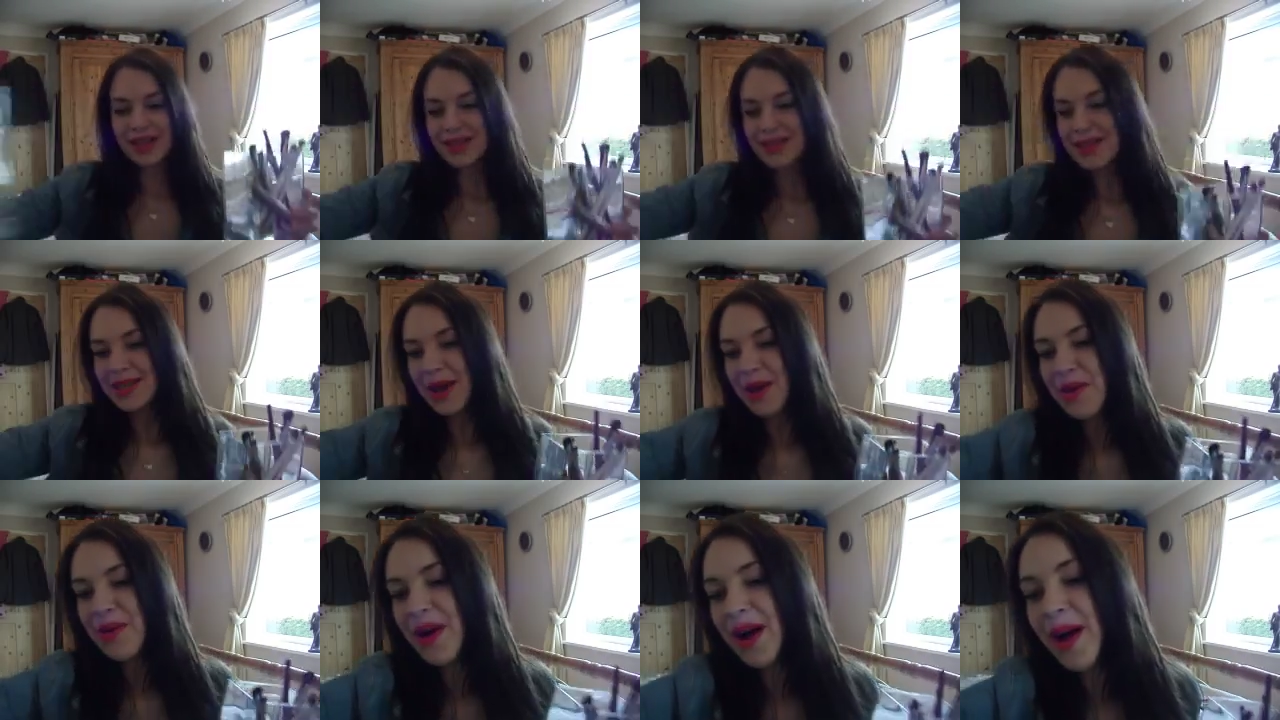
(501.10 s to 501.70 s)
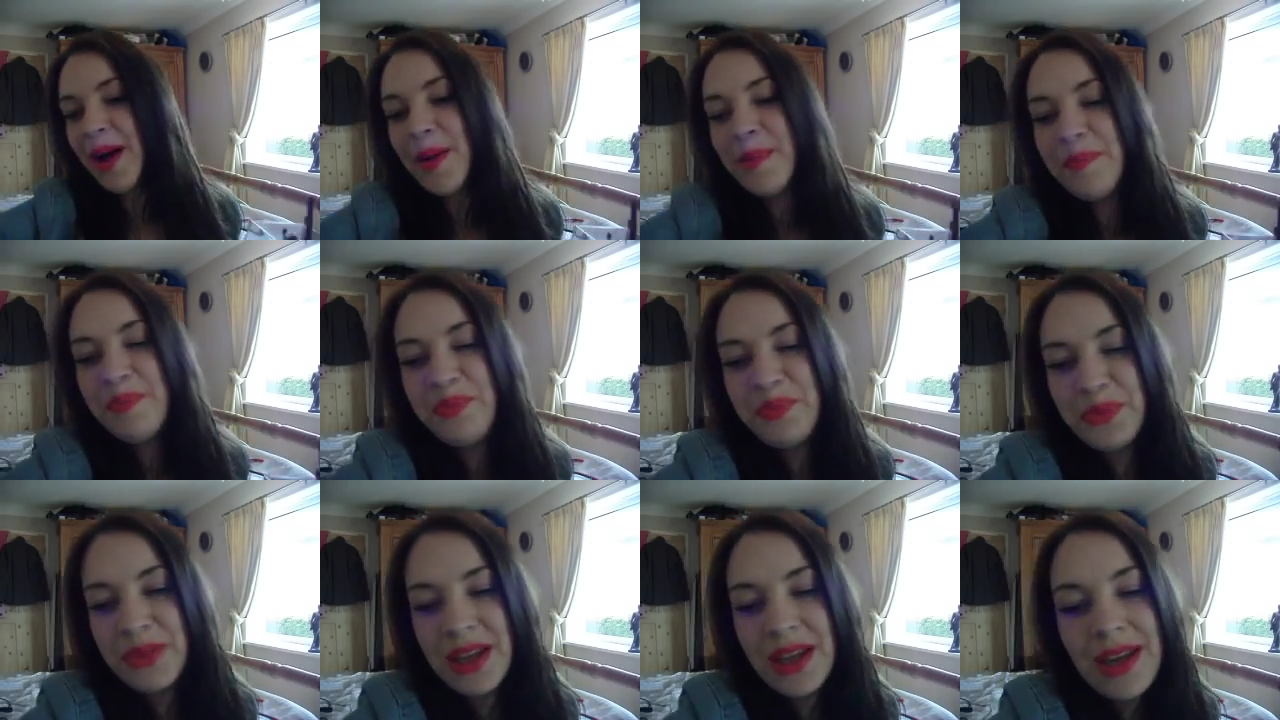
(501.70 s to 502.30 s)
So
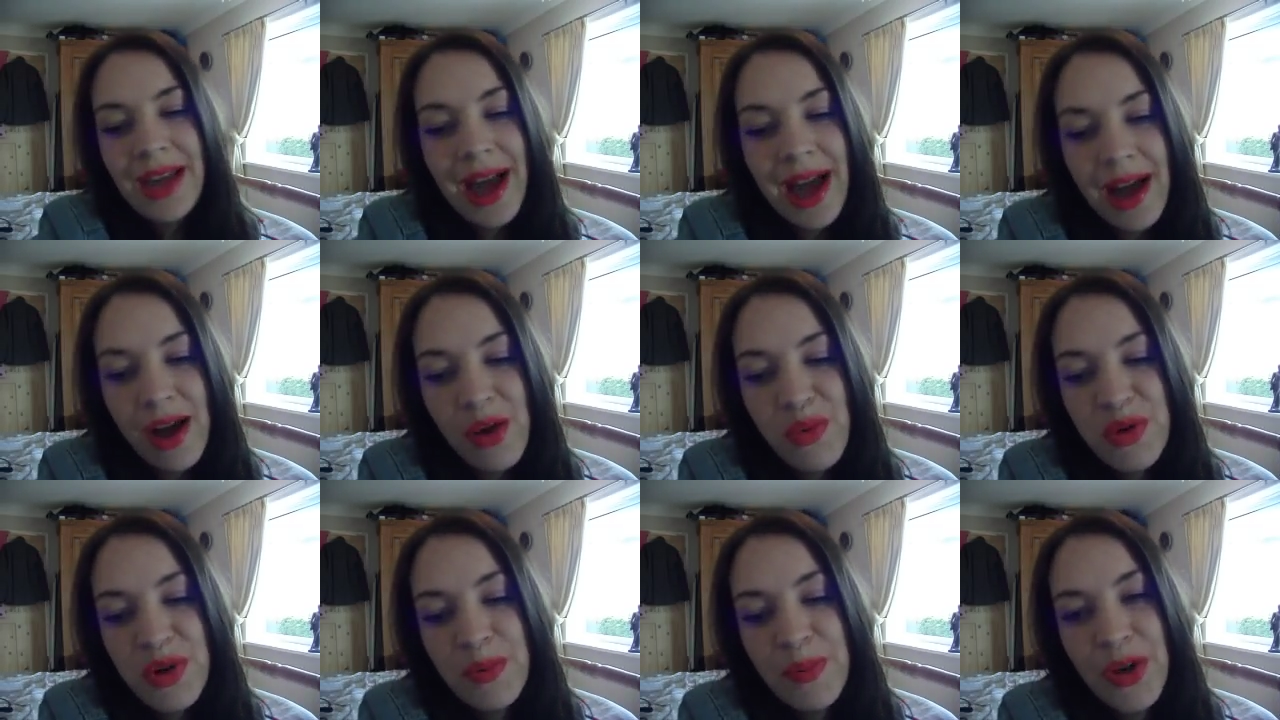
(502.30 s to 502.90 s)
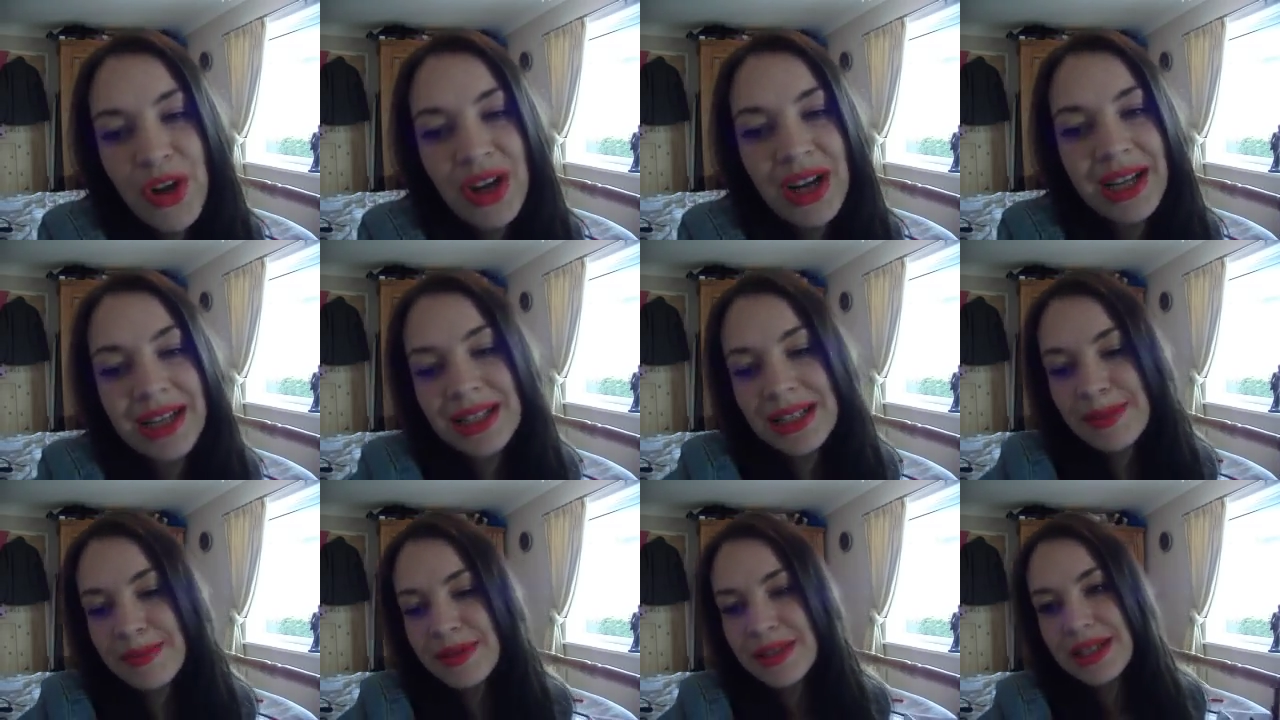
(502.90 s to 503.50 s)
yeah, I will put
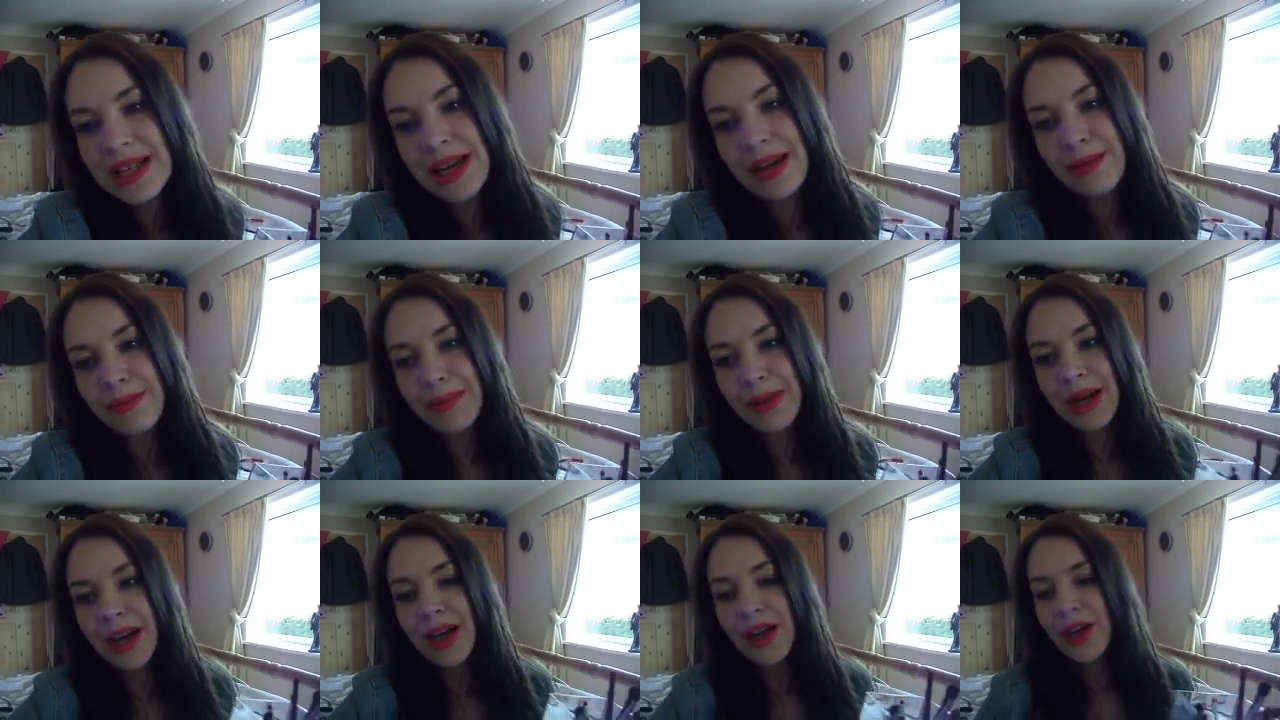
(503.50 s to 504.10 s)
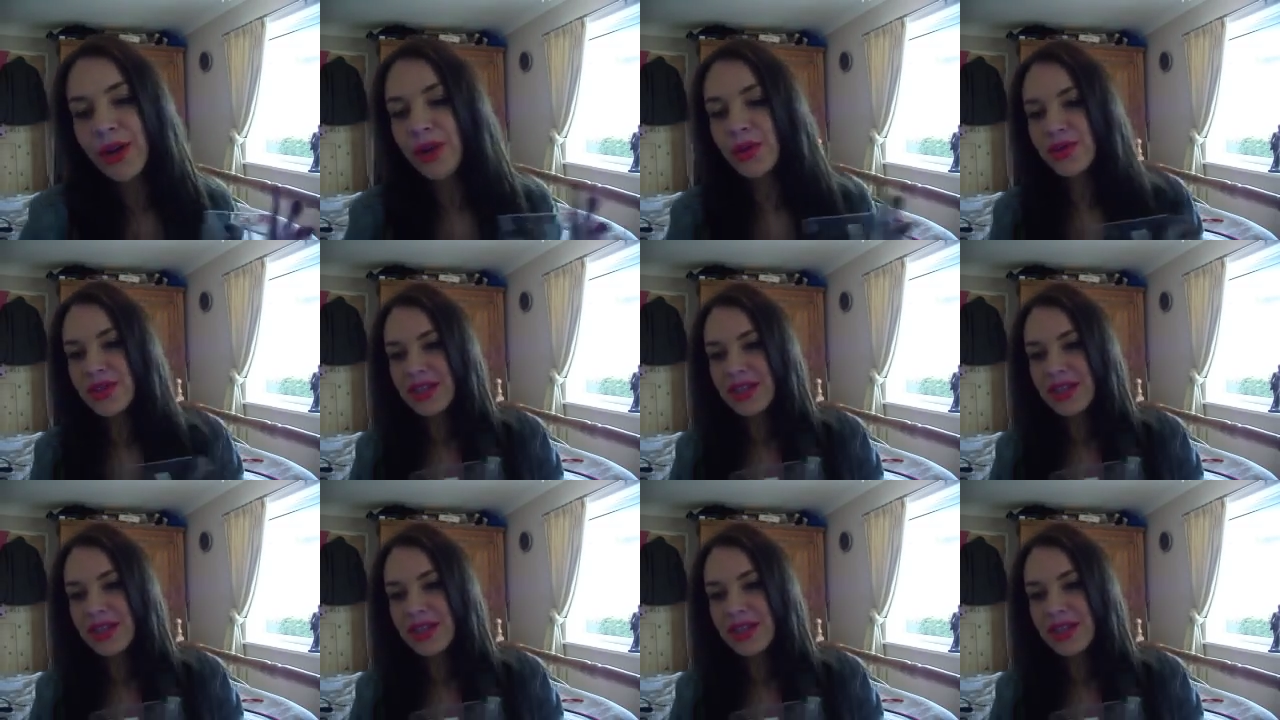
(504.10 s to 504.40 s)
links down below.